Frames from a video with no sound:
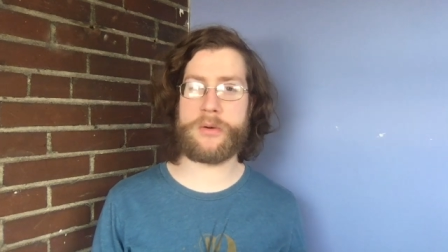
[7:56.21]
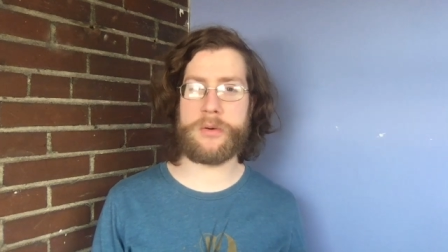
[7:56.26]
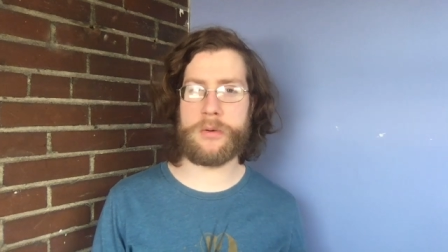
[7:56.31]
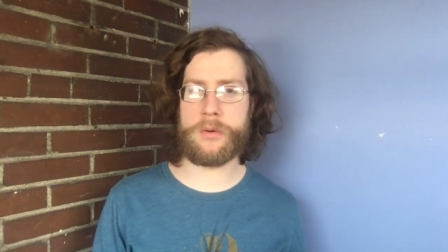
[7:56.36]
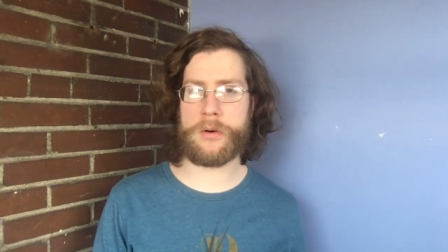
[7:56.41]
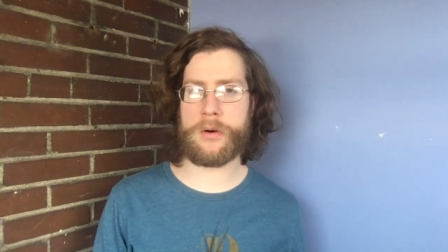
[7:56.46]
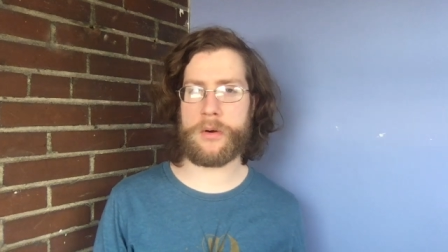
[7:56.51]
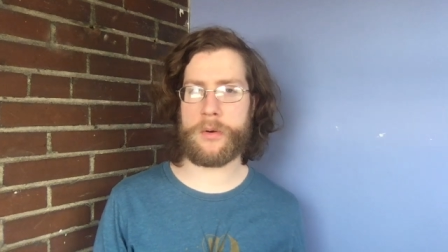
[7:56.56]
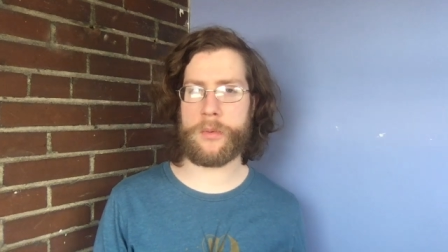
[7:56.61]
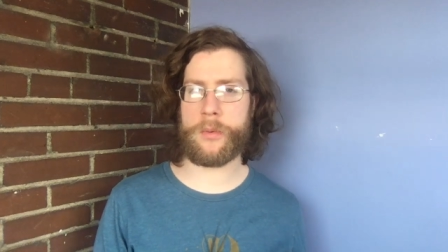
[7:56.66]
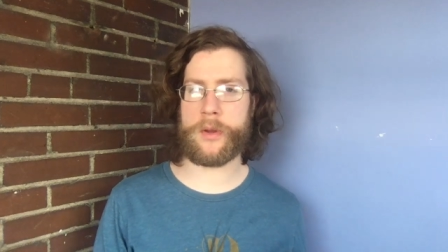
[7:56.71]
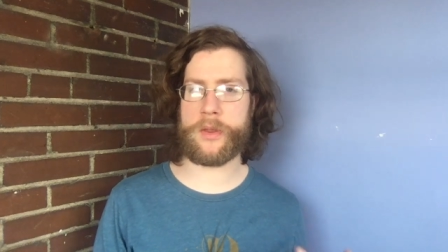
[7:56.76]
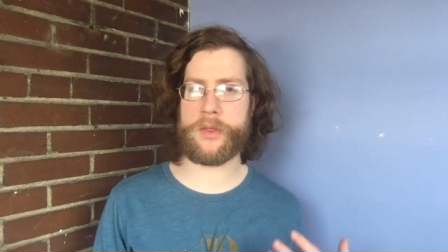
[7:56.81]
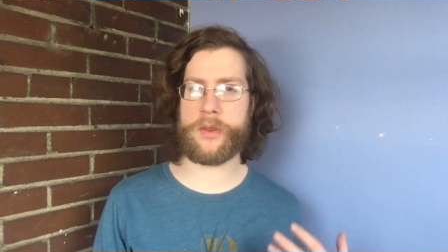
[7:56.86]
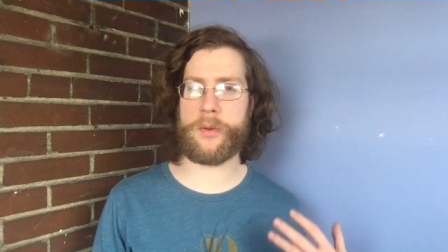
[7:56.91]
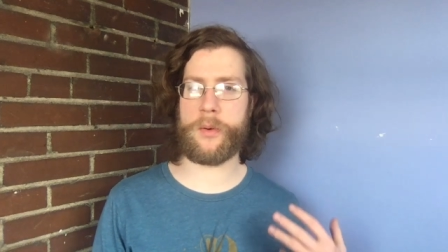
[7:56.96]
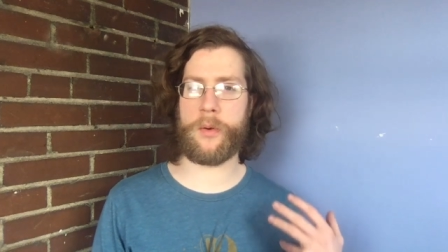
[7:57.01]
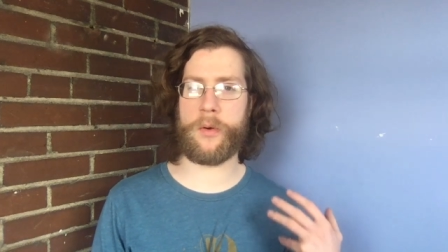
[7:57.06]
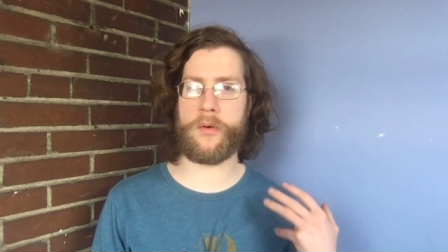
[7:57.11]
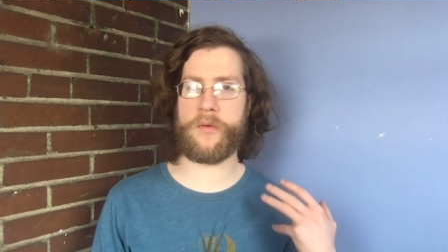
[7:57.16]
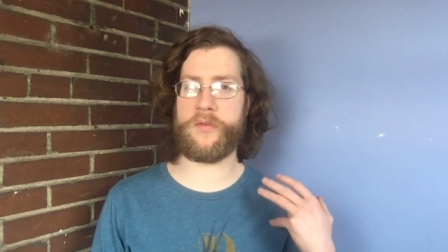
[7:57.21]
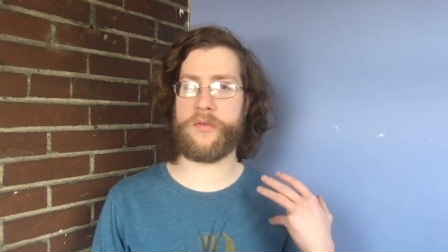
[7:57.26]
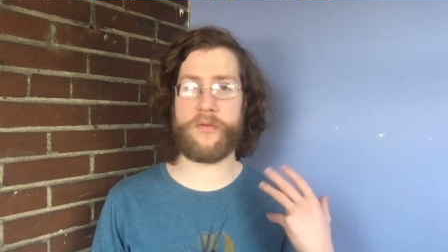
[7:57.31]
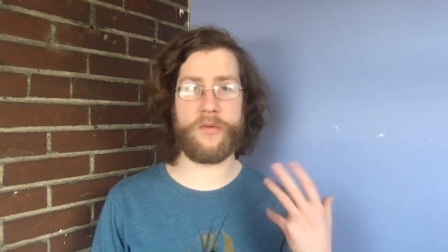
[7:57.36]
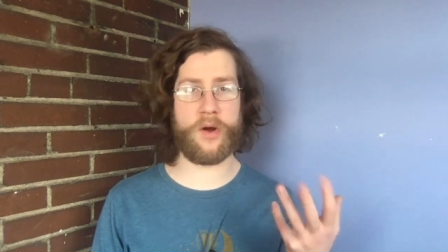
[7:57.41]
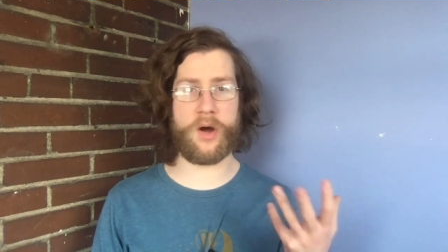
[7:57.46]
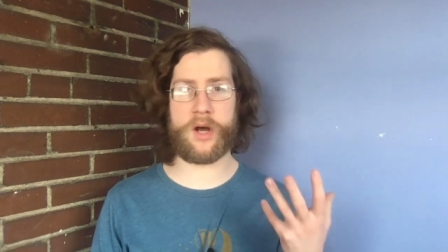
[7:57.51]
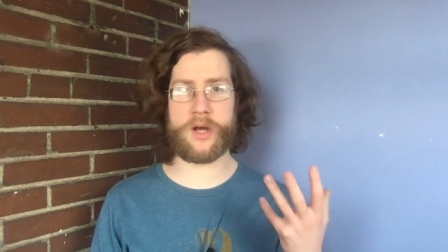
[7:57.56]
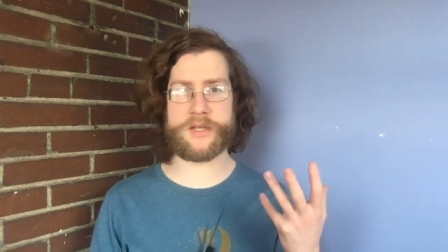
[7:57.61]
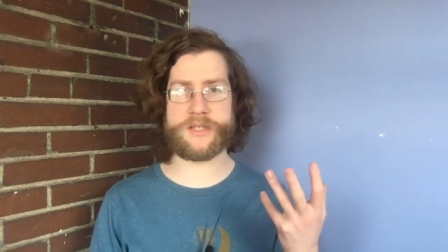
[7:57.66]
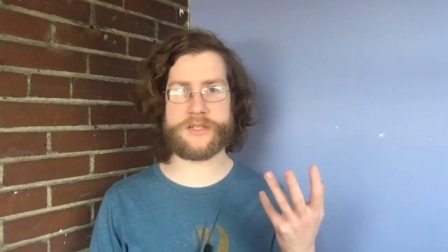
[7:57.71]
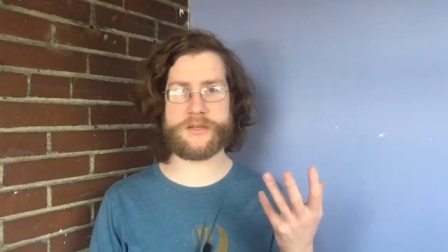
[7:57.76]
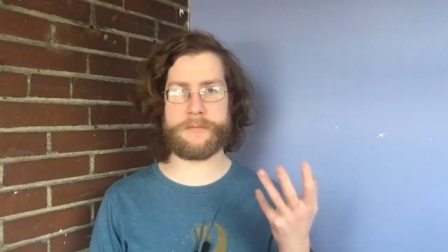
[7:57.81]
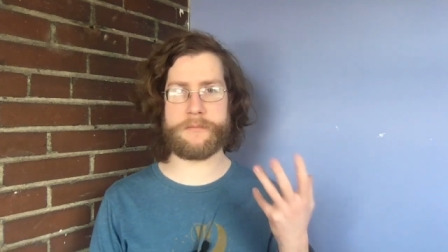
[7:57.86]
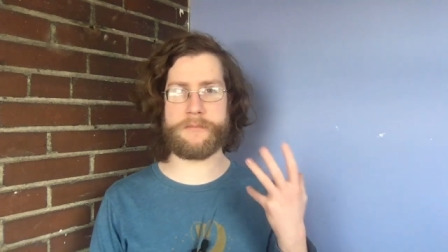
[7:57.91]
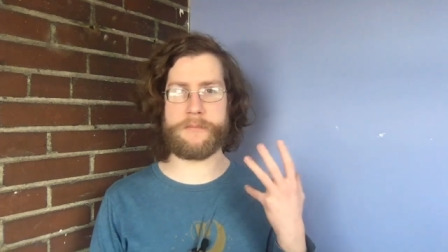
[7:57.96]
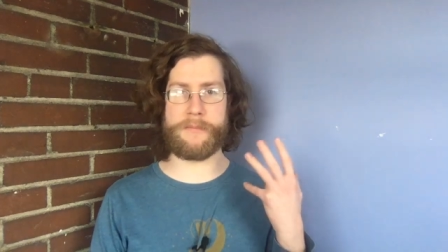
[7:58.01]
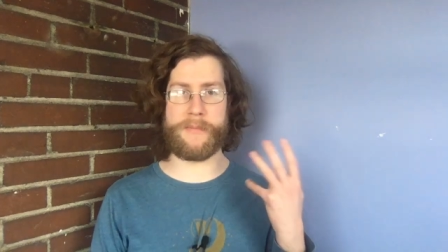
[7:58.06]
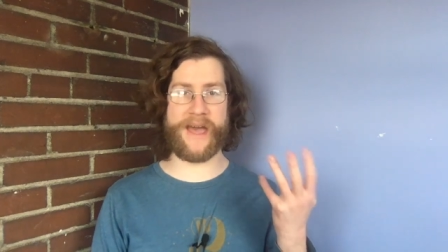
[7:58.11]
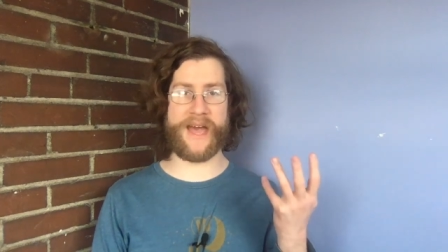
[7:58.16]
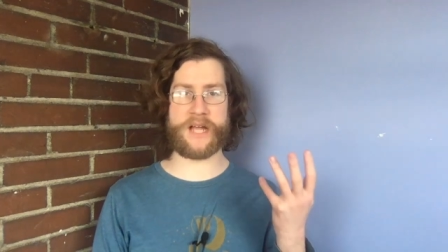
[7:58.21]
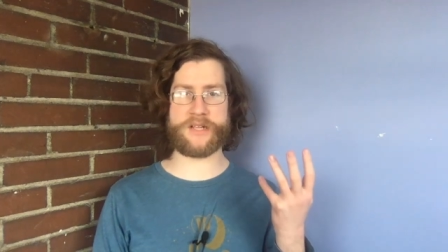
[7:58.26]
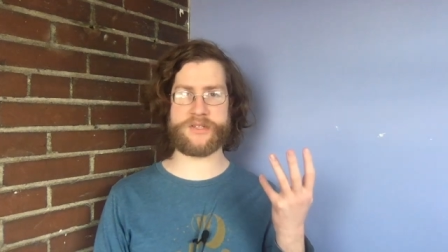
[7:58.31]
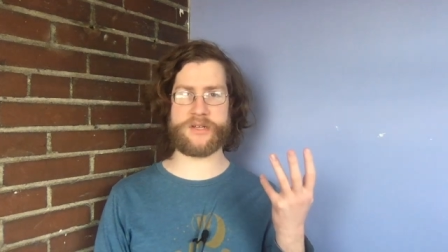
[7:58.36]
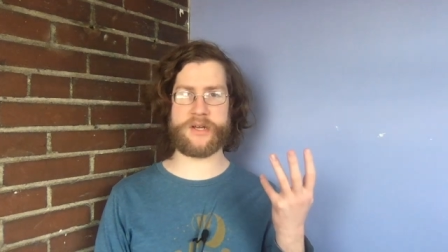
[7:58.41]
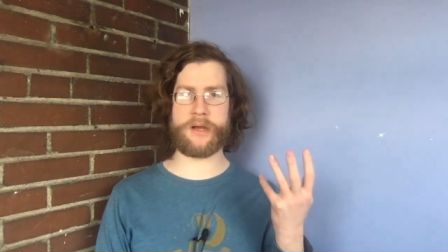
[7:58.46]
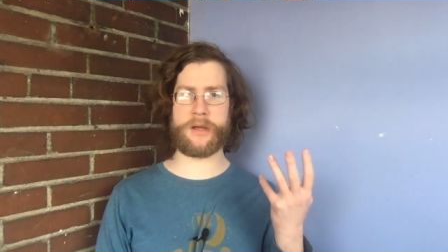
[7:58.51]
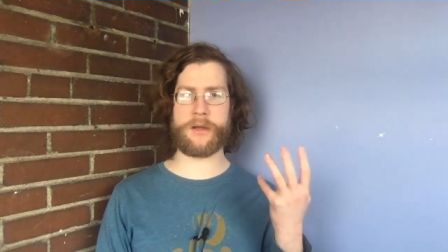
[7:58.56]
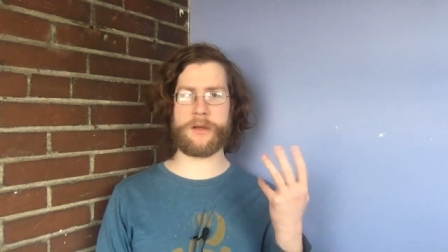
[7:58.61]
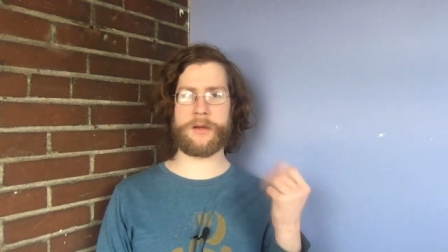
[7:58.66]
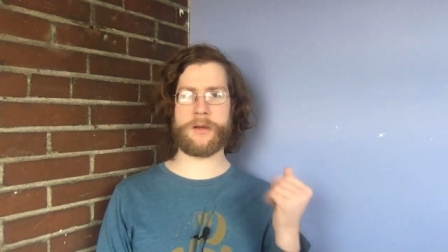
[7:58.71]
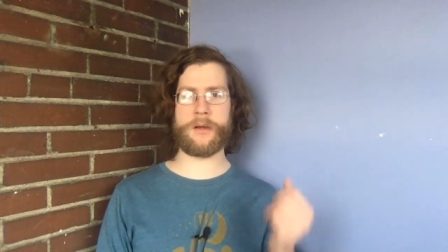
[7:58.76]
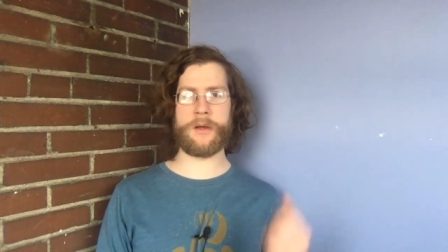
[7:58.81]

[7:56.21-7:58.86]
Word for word: cool with your frost magic